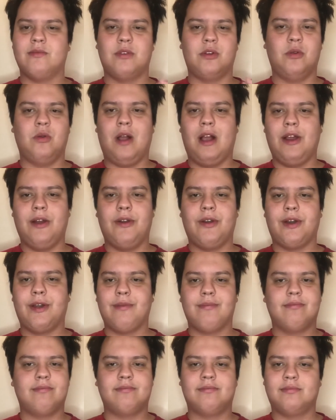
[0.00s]
Who hired
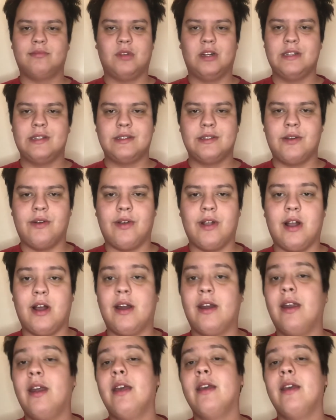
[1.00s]
him? What is going on?